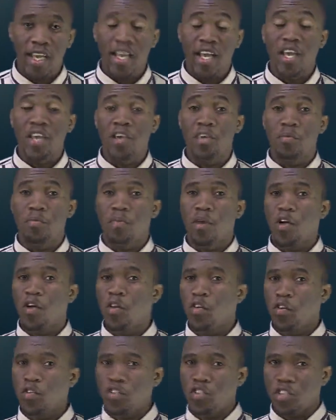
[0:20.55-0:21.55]
a
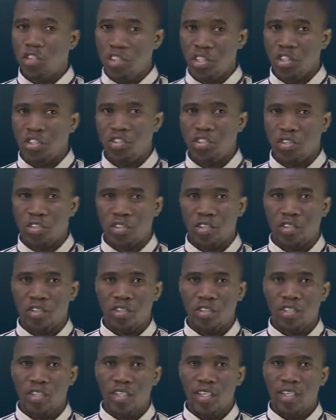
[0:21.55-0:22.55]
biology teacher
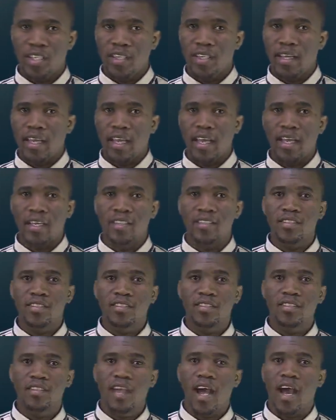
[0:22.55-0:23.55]
and
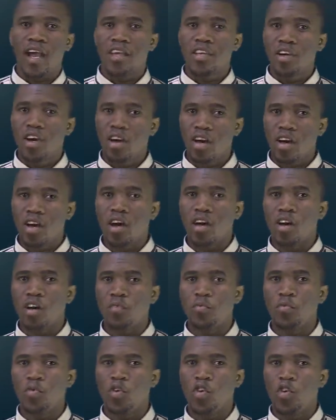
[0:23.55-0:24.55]
I
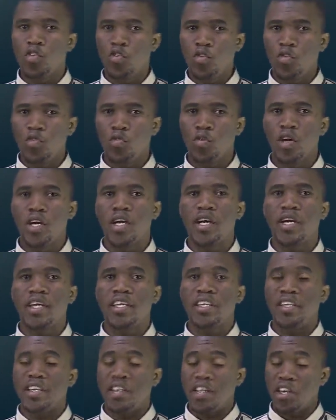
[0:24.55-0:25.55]
hope you are
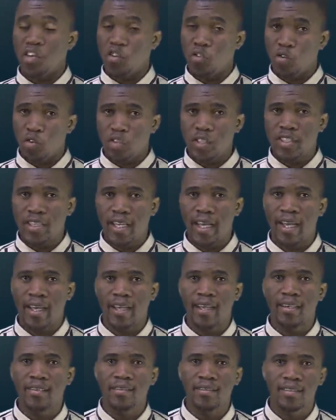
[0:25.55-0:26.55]
in a good
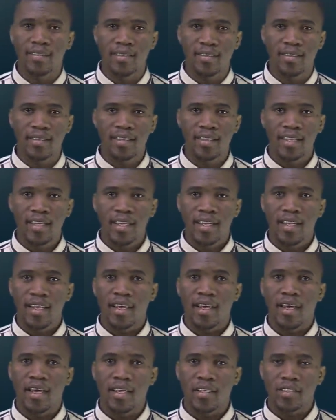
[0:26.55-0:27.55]
health
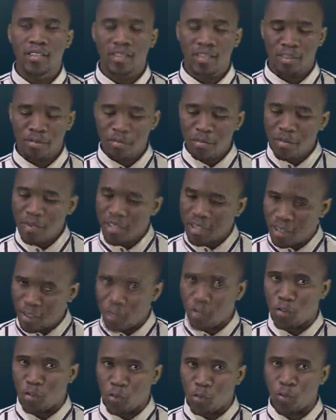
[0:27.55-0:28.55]
and me
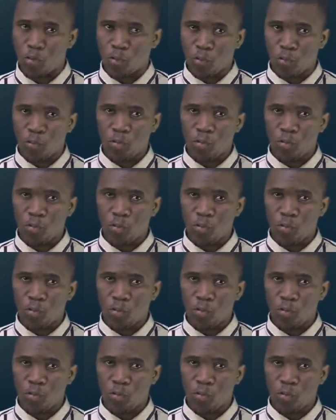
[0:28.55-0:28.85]
too.